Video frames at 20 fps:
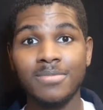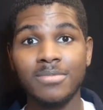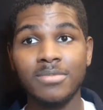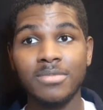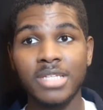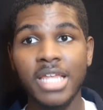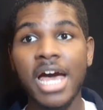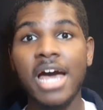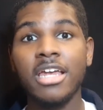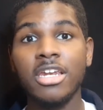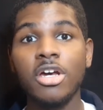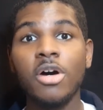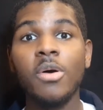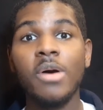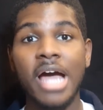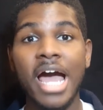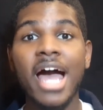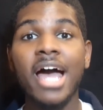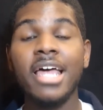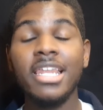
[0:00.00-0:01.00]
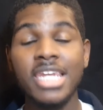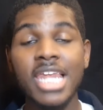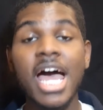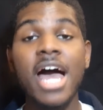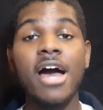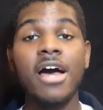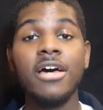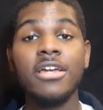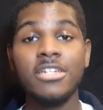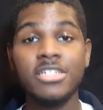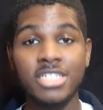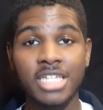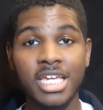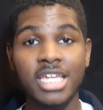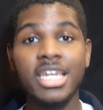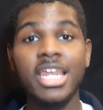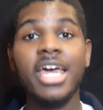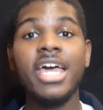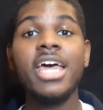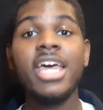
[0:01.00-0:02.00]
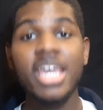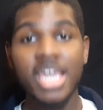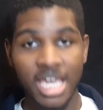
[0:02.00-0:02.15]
Now I understand that